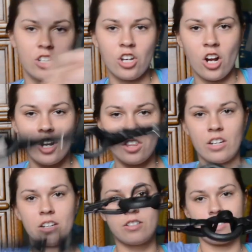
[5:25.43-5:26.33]
girth,
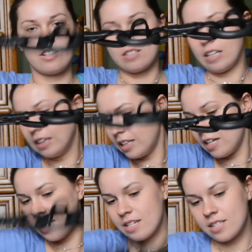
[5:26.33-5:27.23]
and it just does like
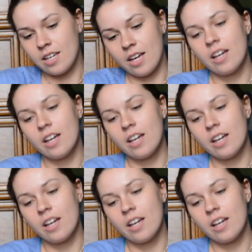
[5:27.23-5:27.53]
this.